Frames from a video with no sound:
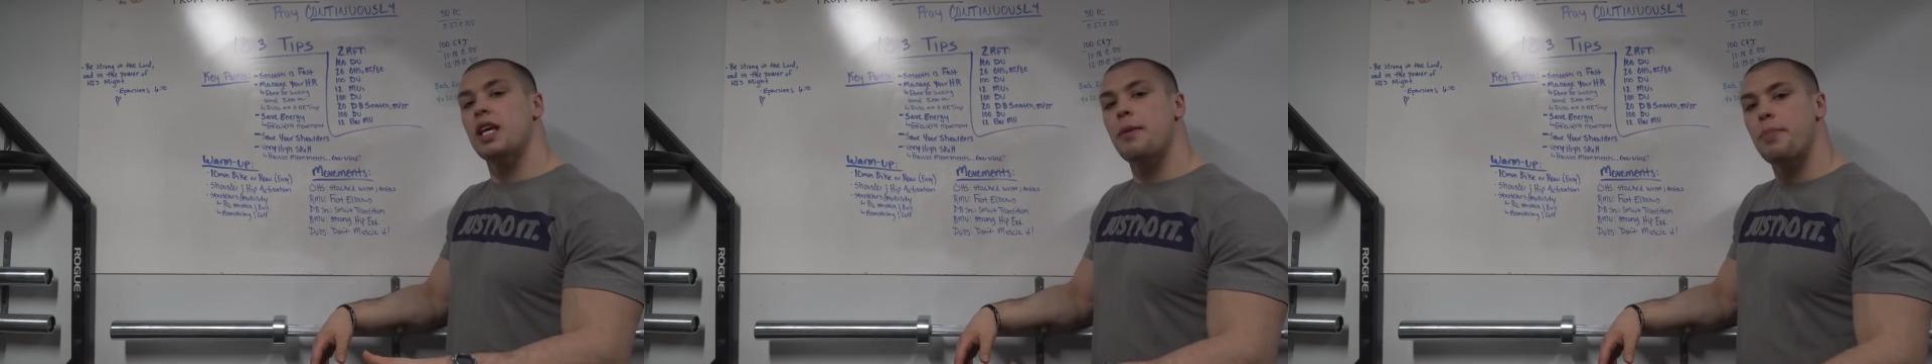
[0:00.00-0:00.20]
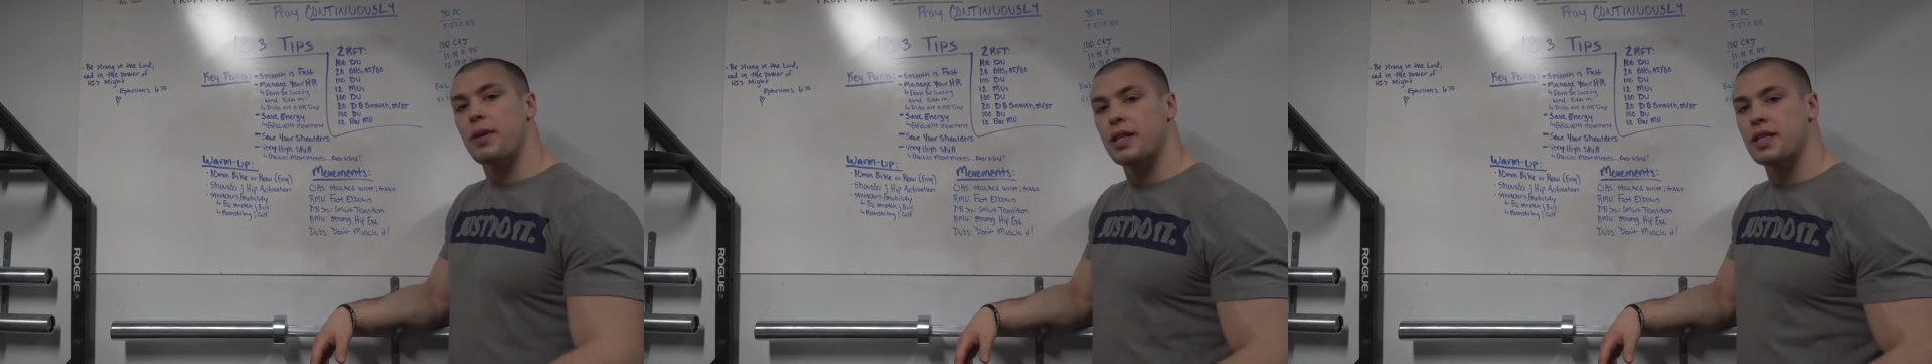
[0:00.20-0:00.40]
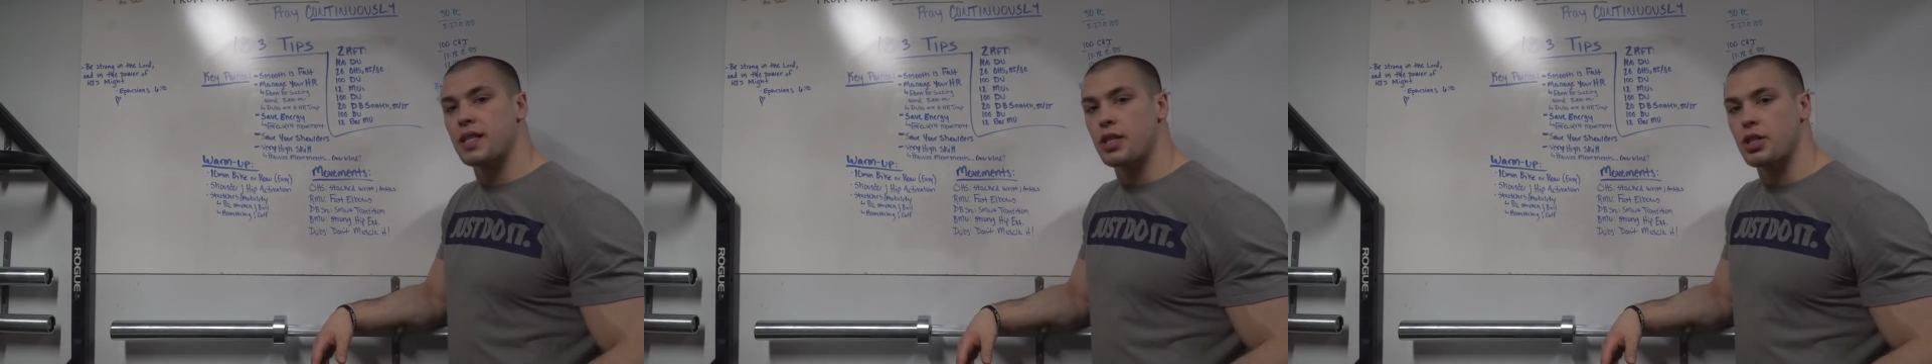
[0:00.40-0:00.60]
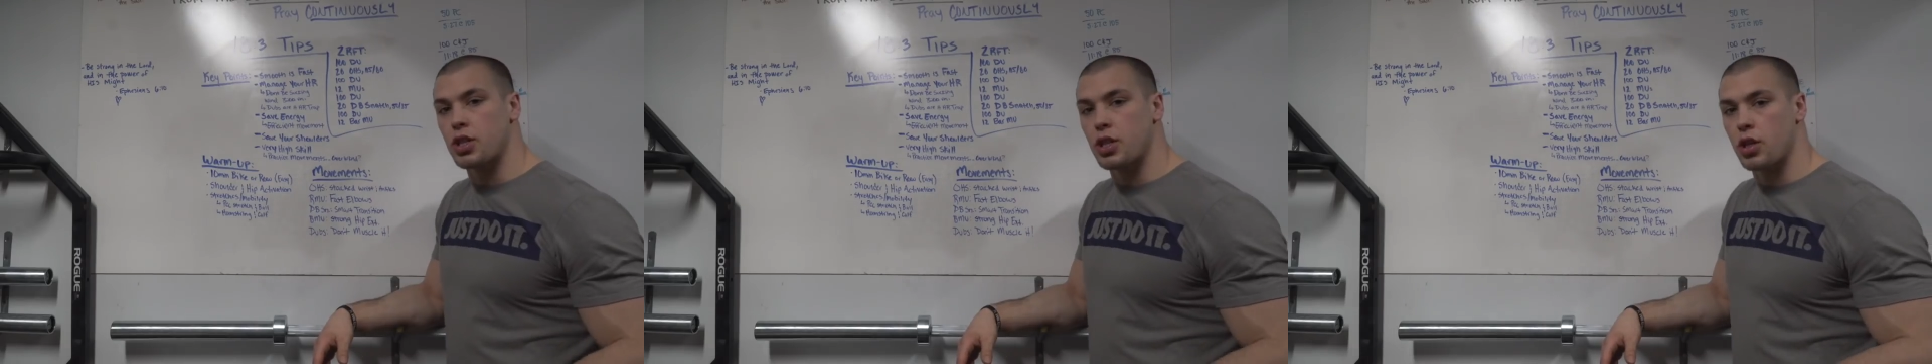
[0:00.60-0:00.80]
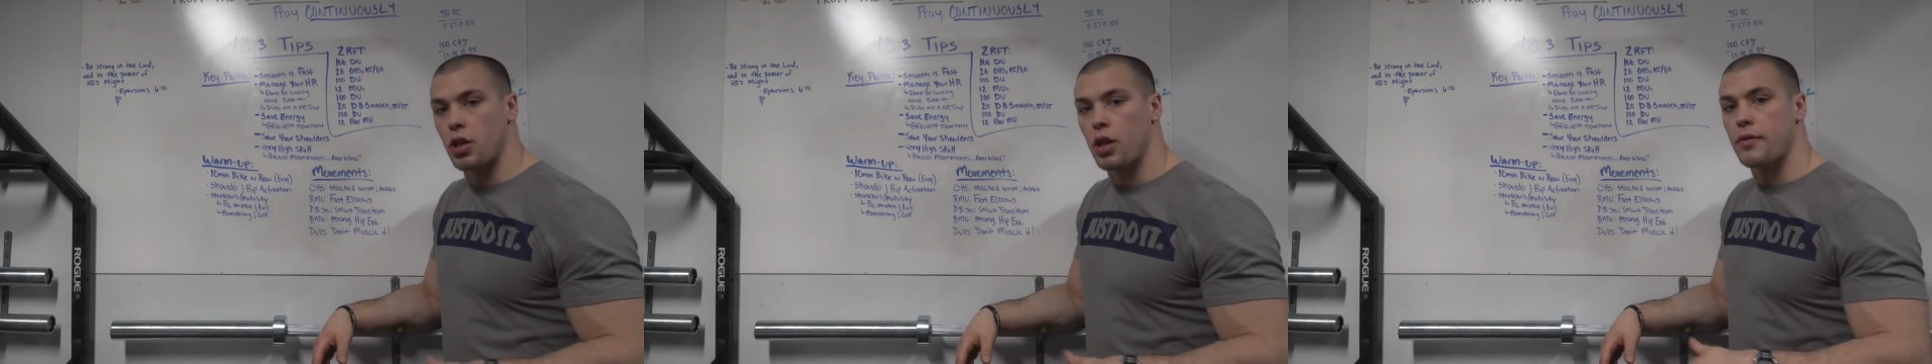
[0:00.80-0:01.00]
hip
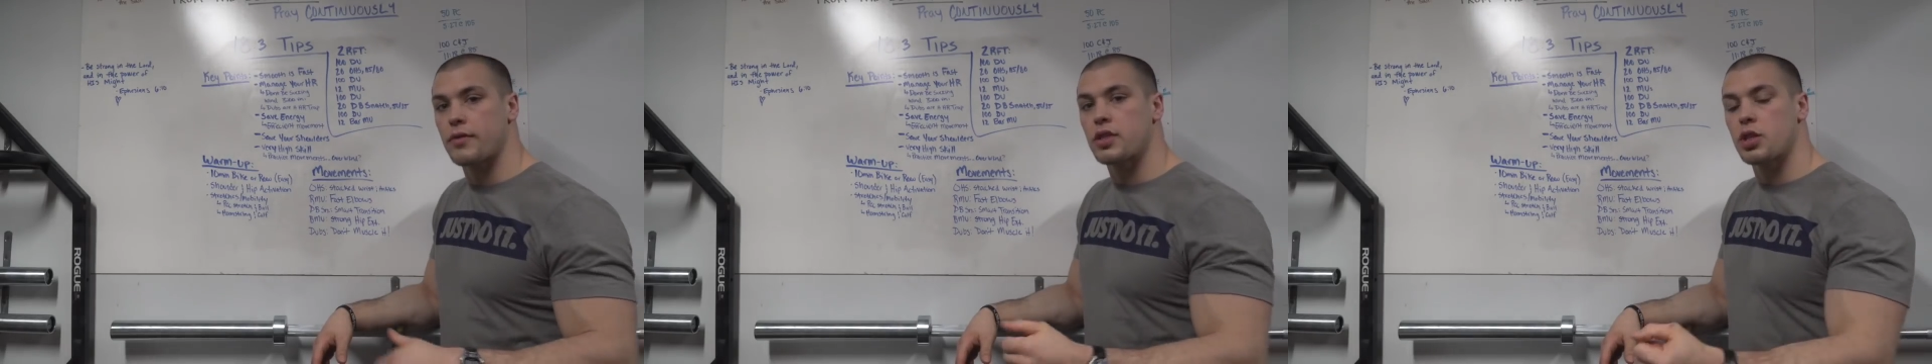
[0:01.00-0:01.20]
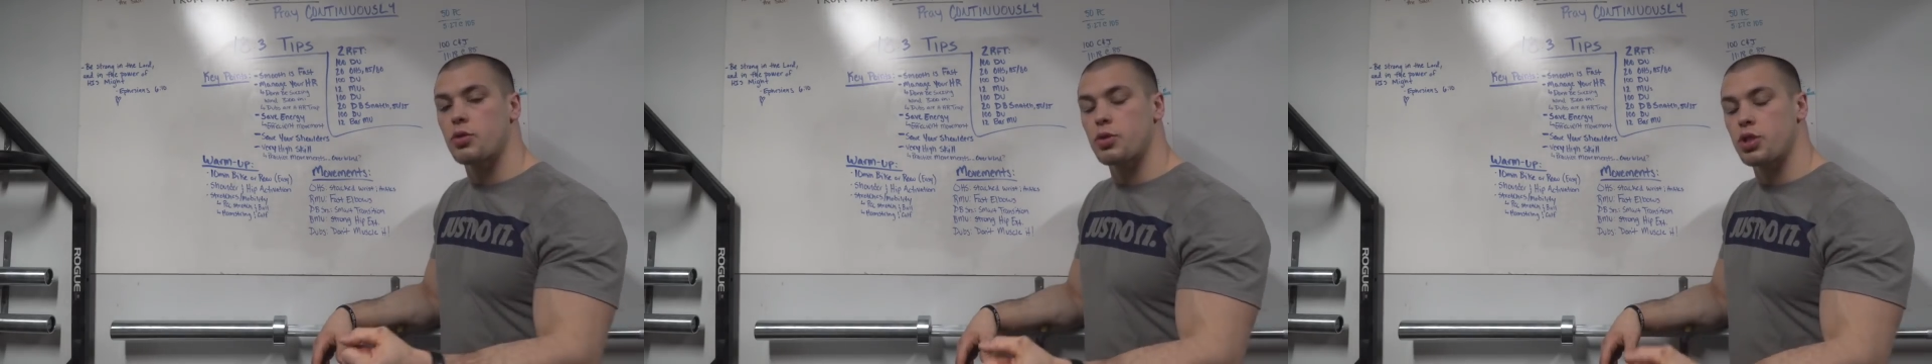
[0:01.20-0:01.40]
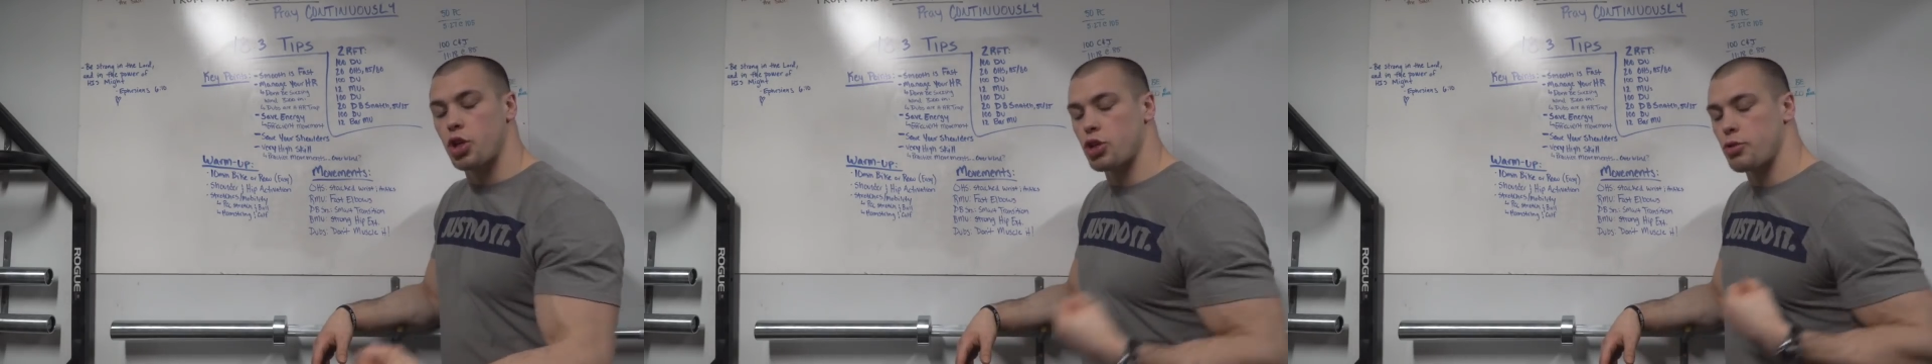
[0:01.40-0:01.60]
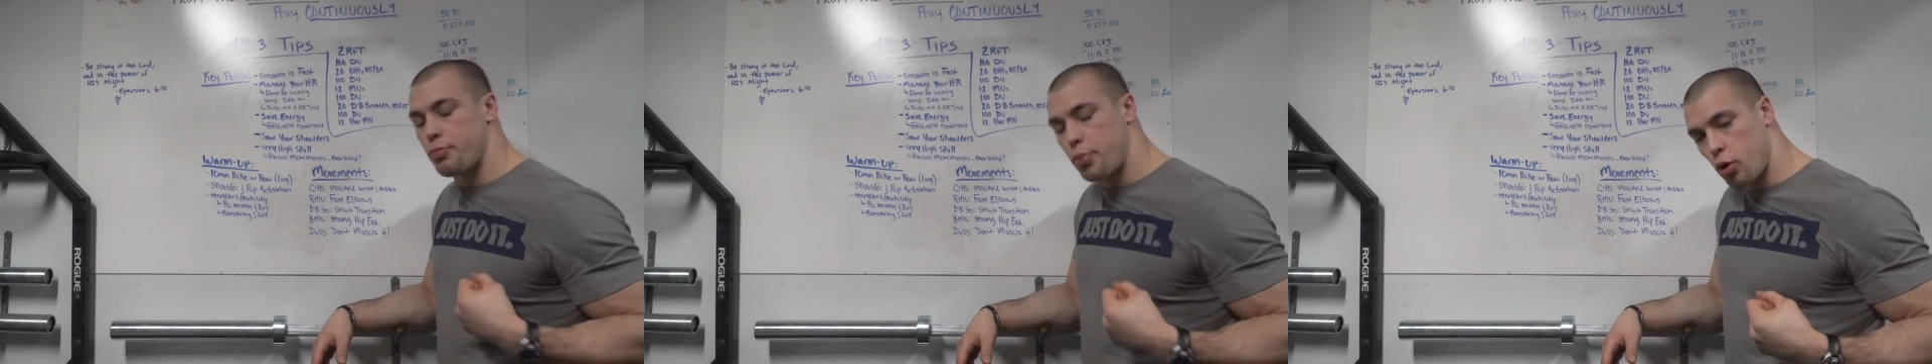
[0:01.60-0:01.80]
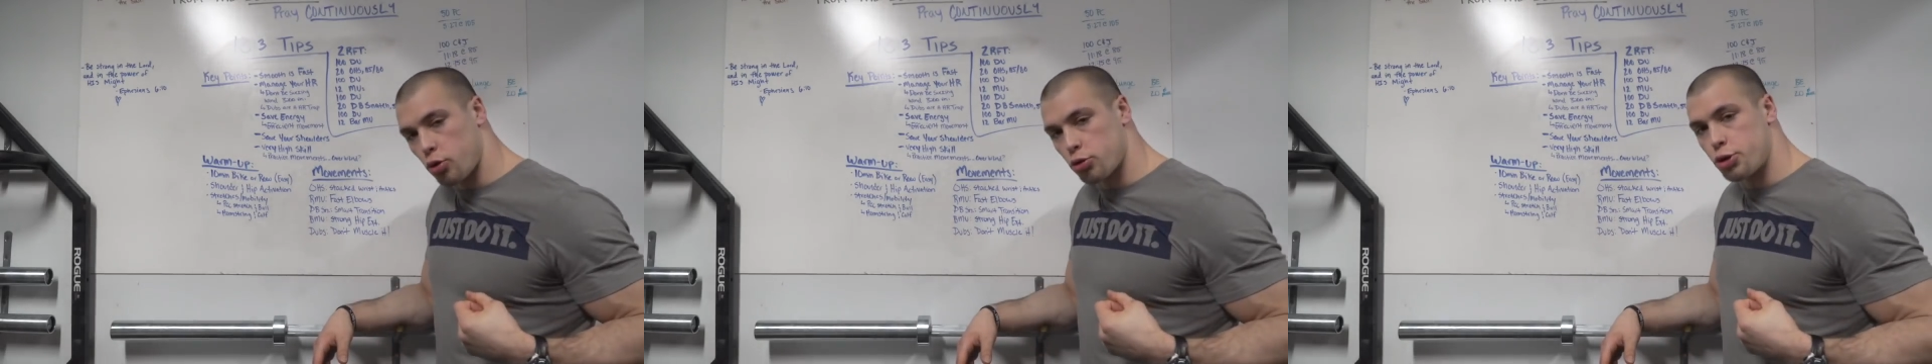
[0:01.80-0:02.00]
extension and all of a sudden we start to
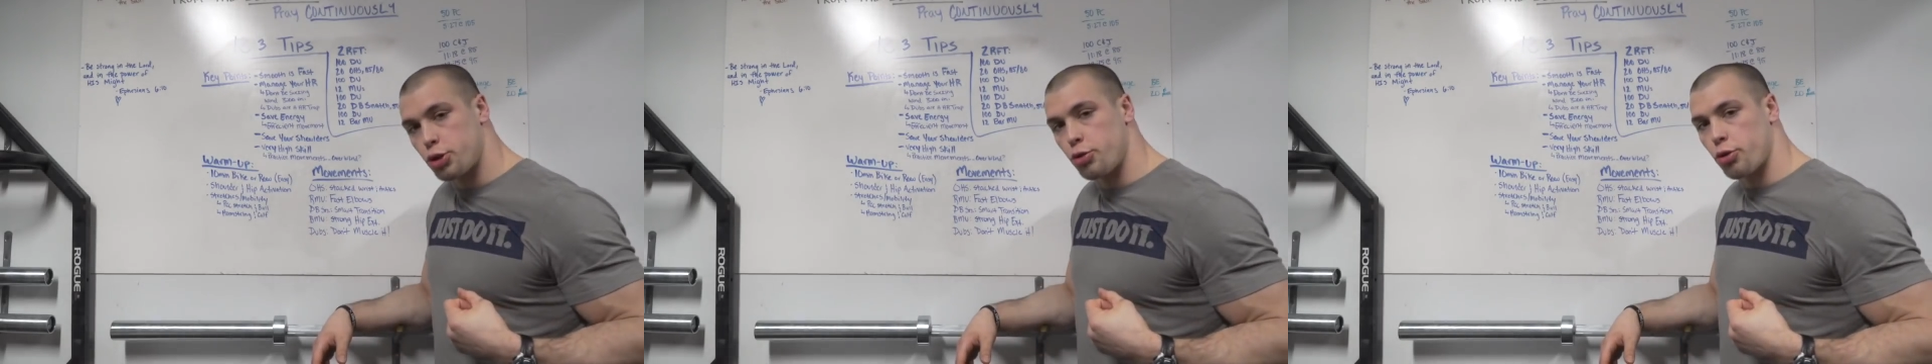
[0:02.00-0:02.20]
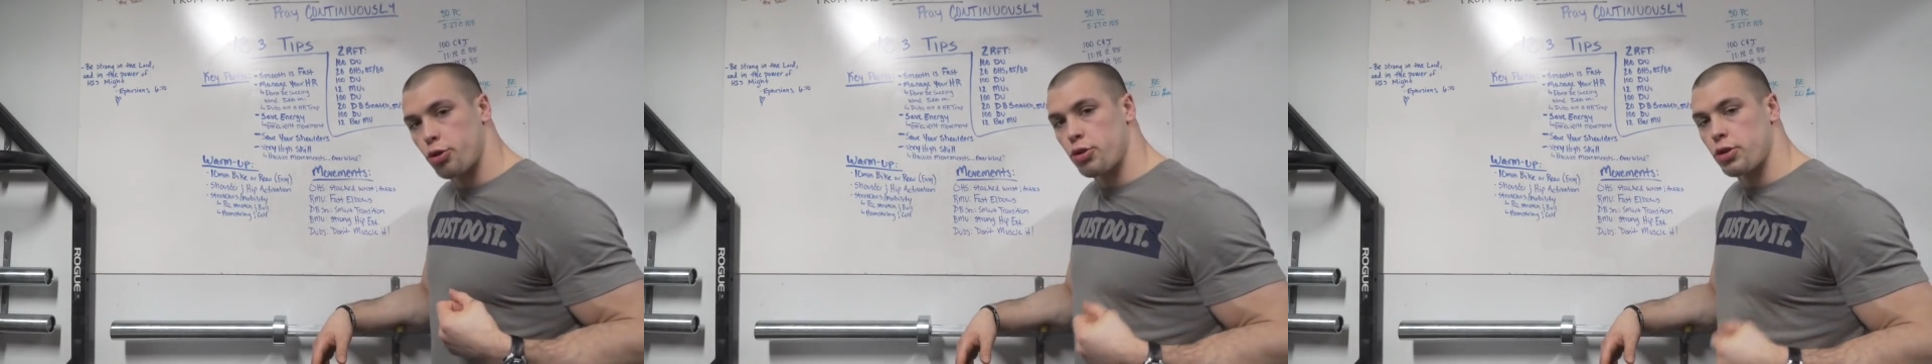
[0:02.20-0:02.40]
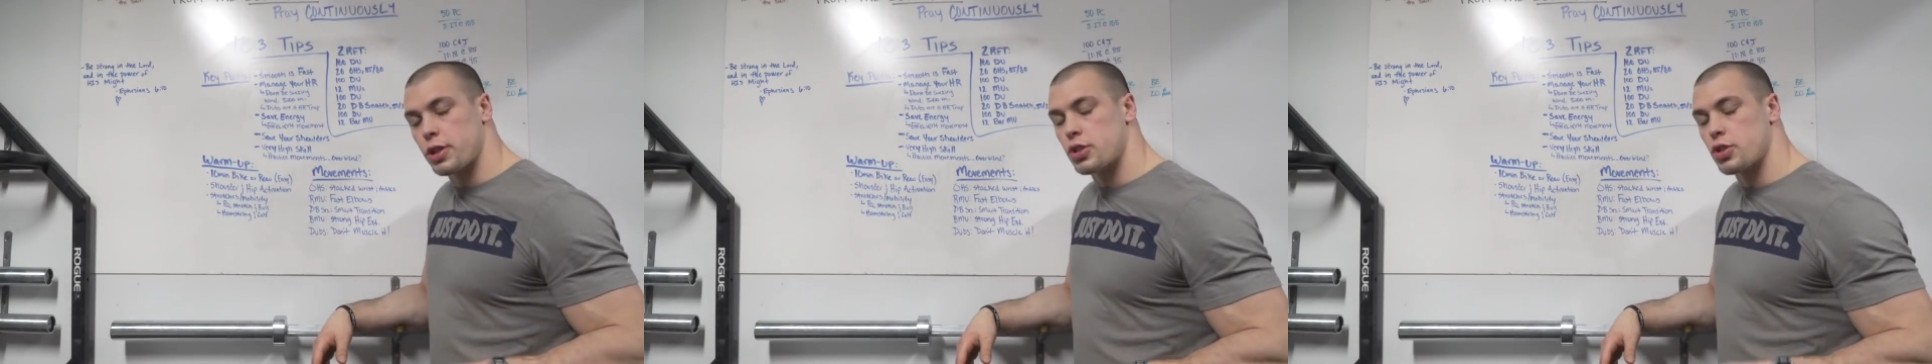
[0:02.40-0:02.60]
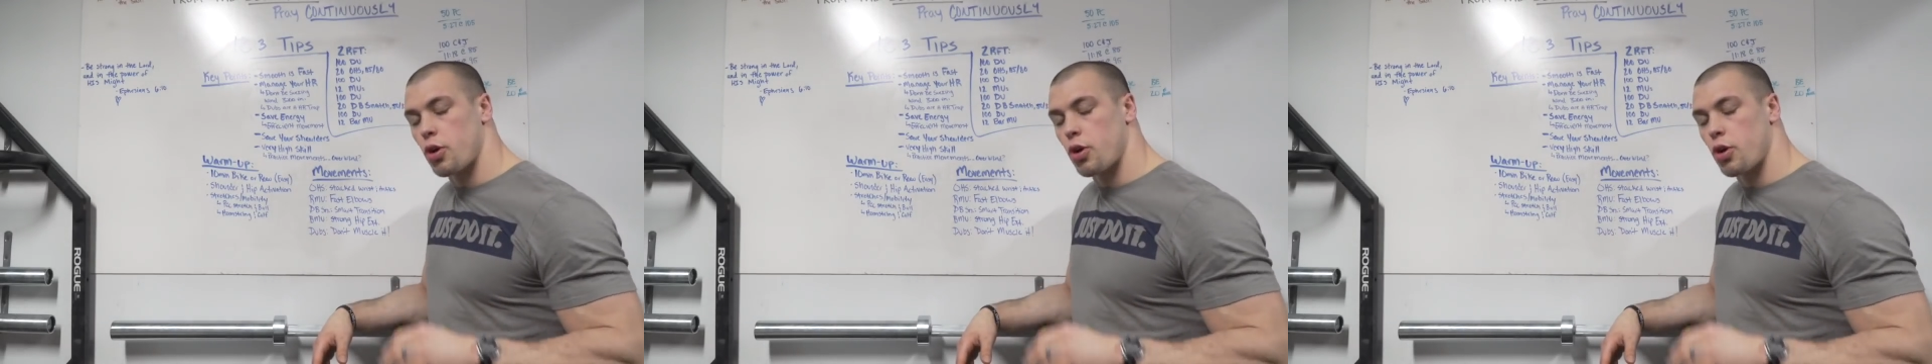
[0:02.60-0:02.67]
pull too early.